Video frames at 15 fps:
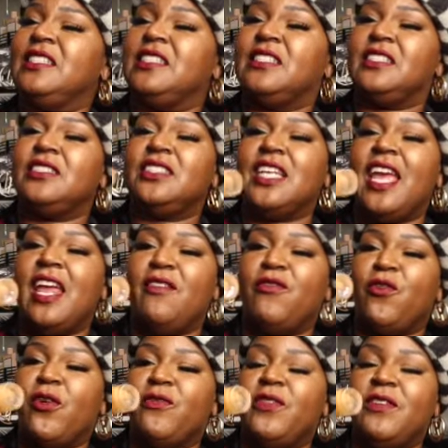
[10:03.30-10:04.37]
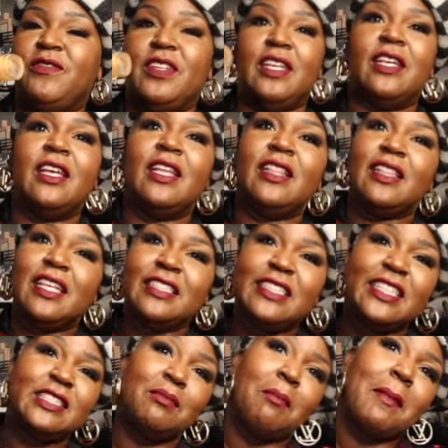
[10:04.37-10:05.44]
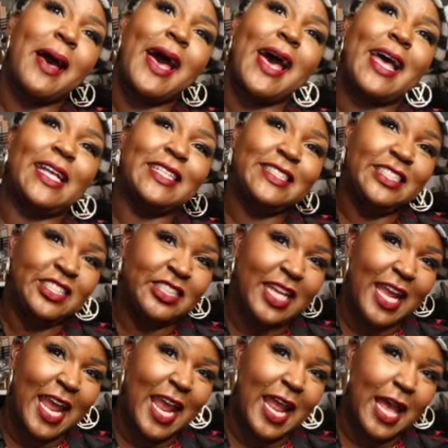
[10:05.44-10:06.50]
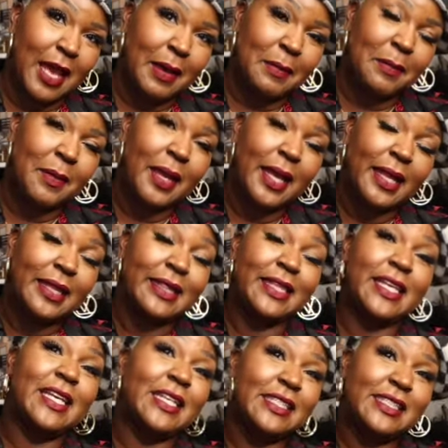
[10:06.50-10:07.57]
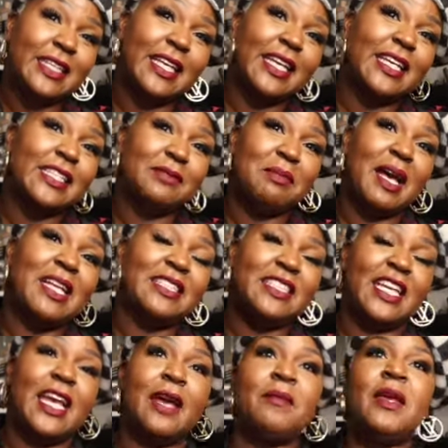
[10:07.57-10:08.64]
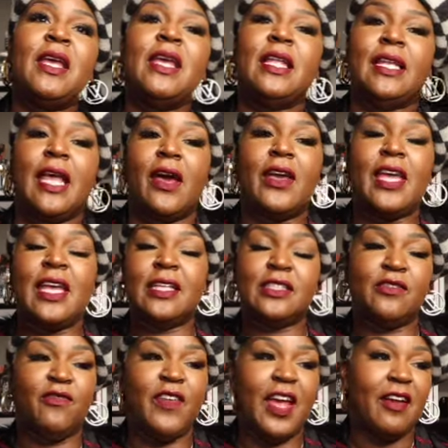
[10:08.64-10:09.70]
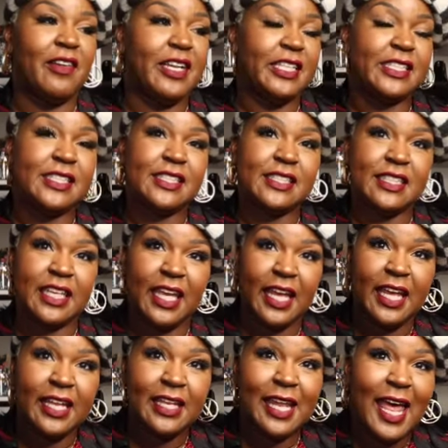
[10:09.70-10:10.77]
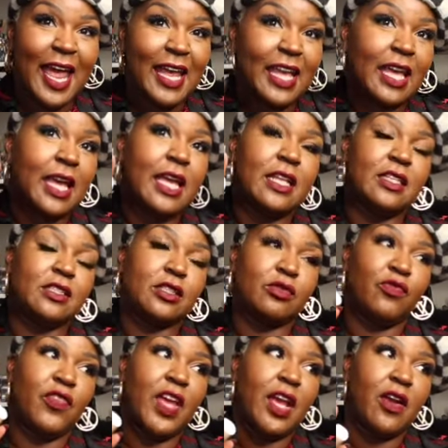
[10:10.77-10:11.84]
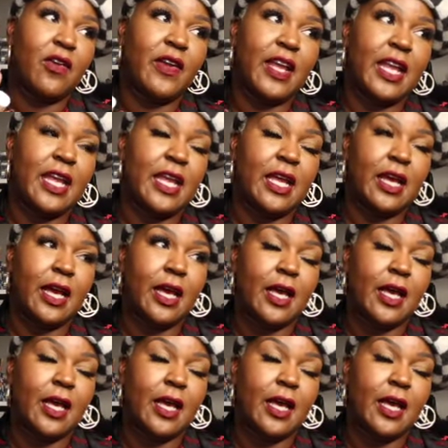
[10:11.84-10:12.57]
is the shade 450. This is my jam. This is my jam. Now, it's very skin-like. It's very,